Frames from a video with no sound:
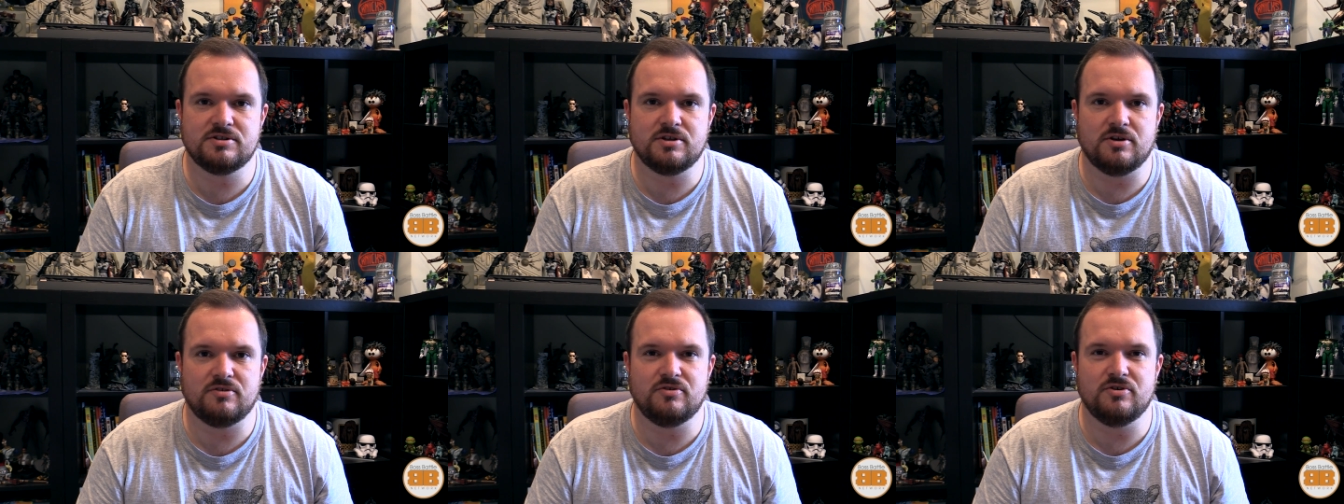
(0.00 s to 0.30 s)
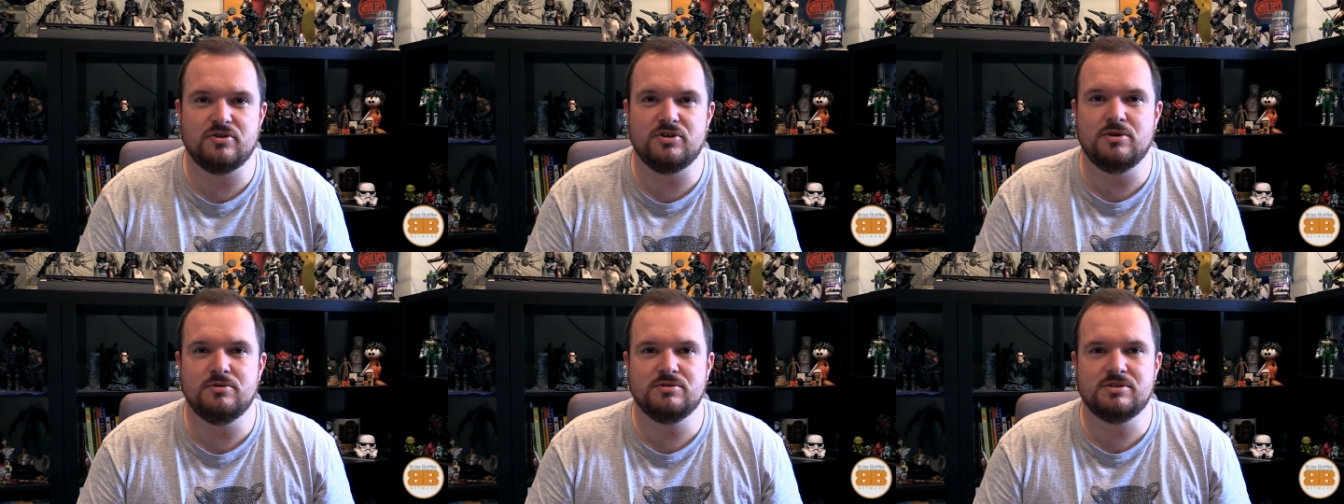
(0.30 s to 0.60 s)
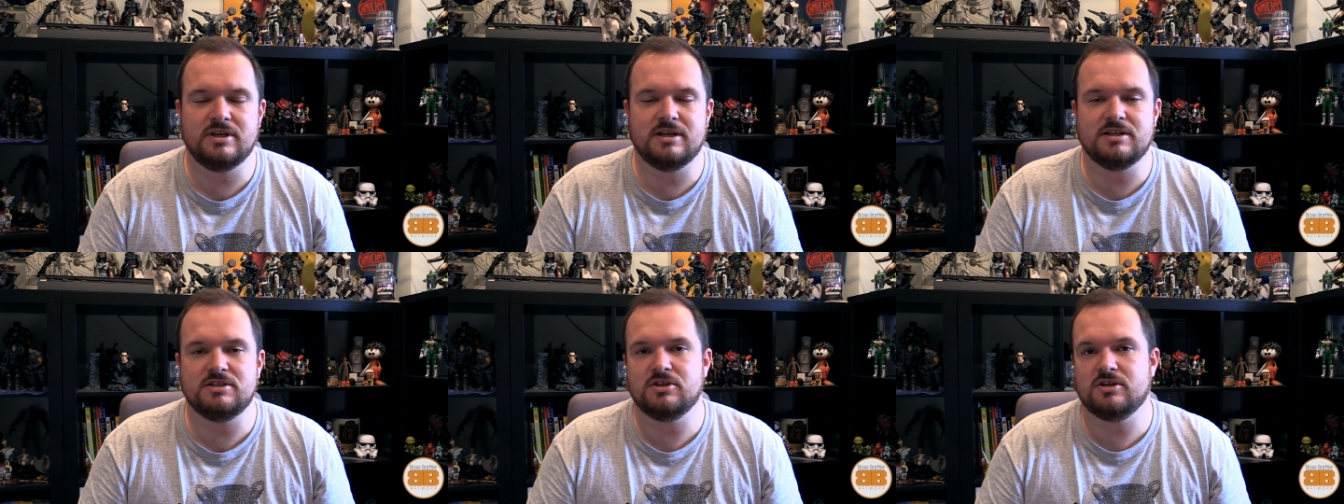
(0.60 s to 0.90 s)
so if you're
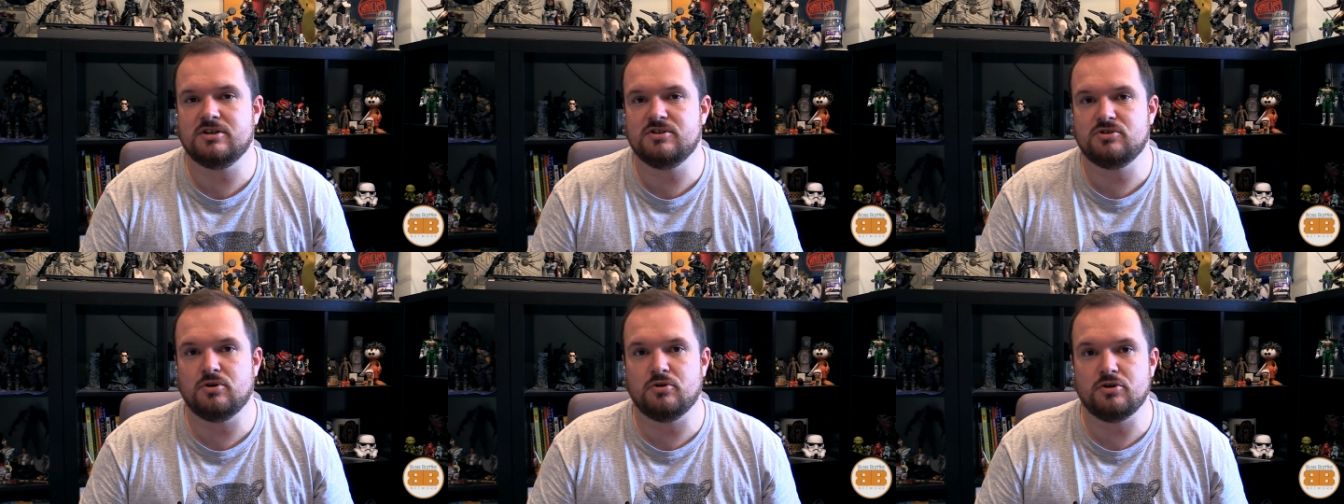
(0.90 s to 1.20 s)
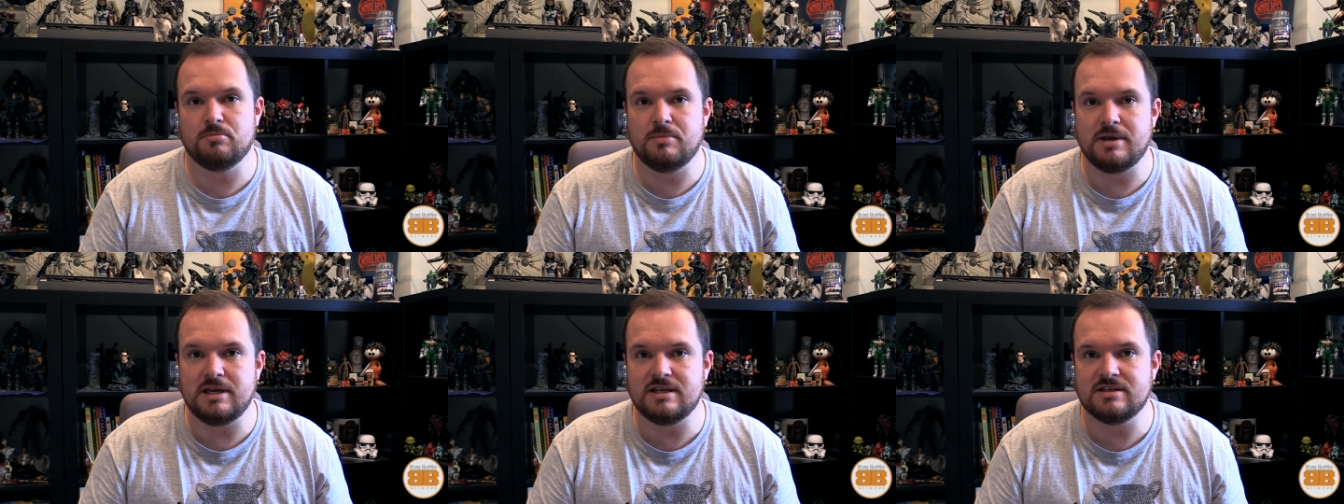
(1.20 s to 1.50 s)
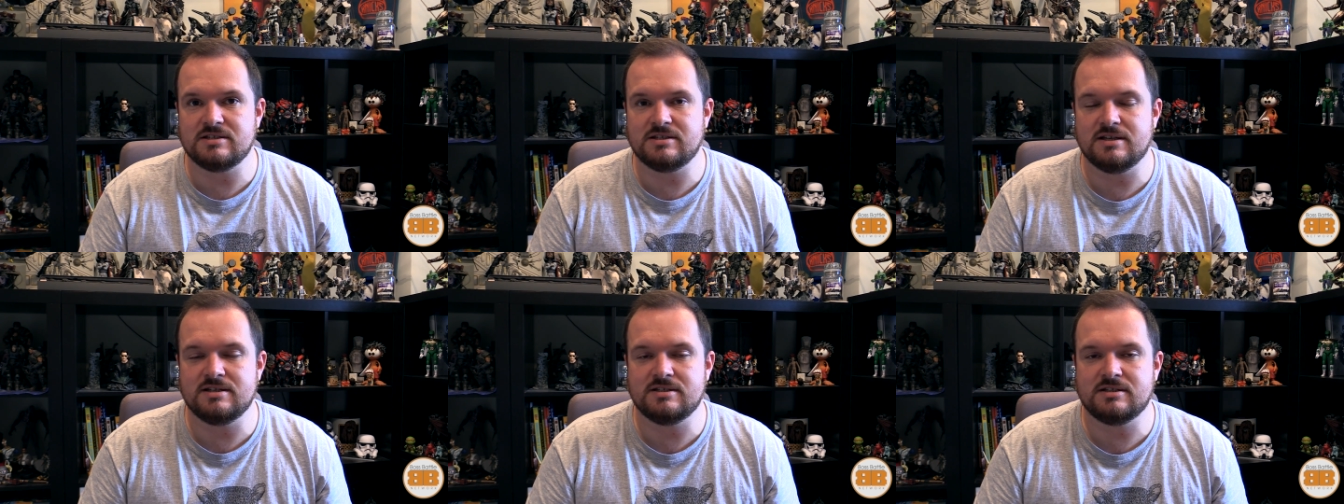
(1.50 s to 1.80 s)
using it to control your
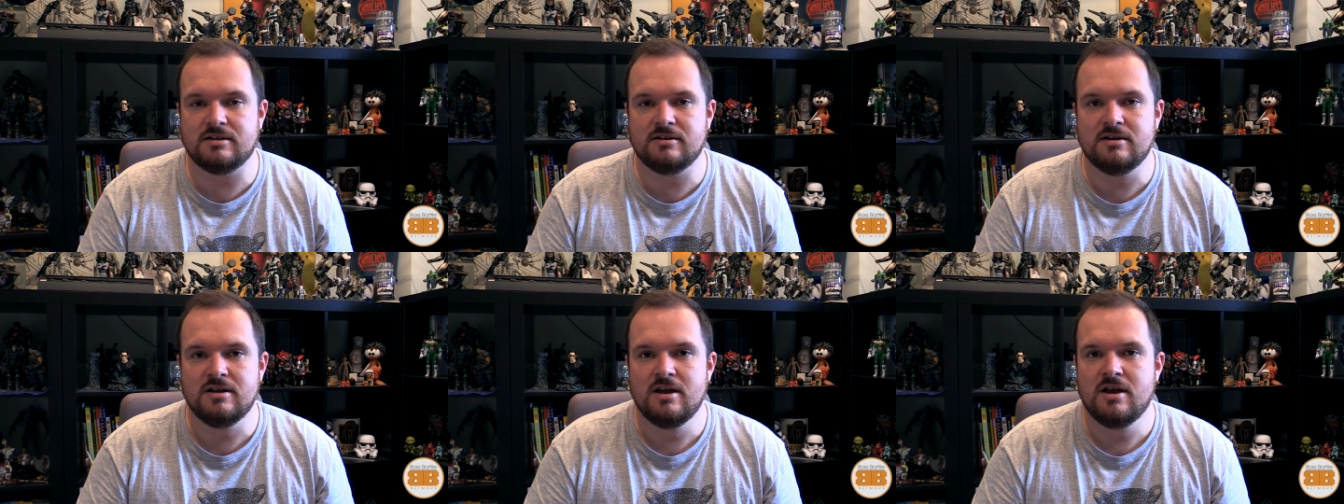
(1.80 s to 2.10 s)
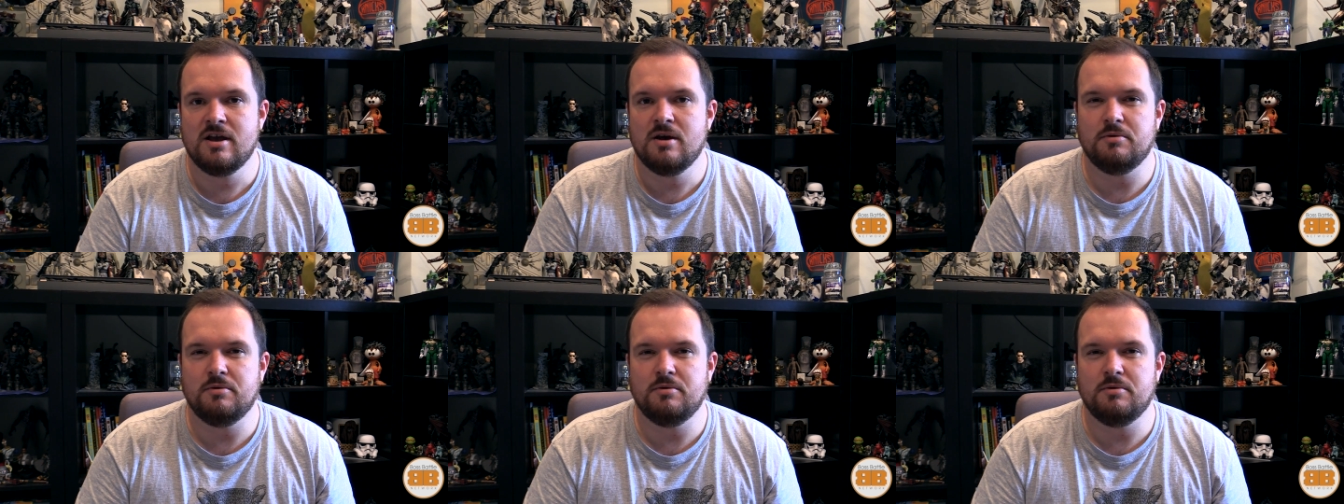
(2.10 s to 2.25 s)
media center,